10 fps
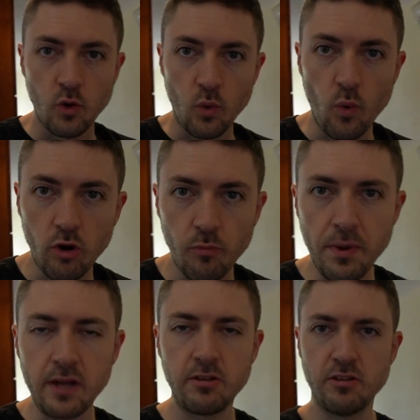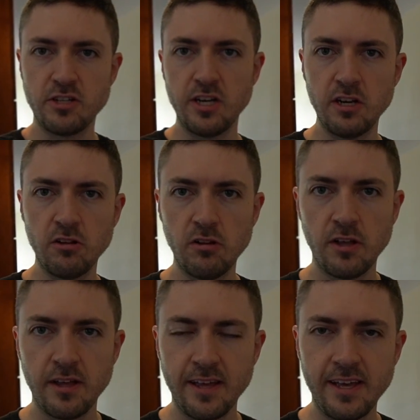Welcome back to the channel,
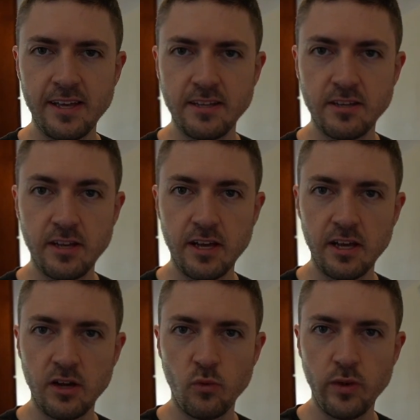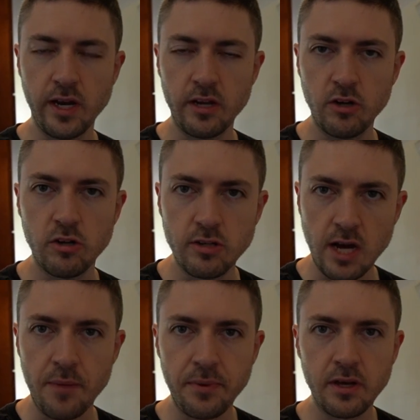and today we got a good
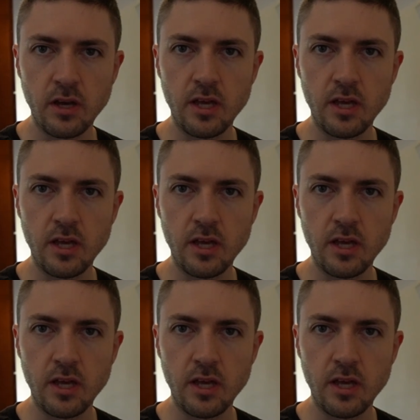topic,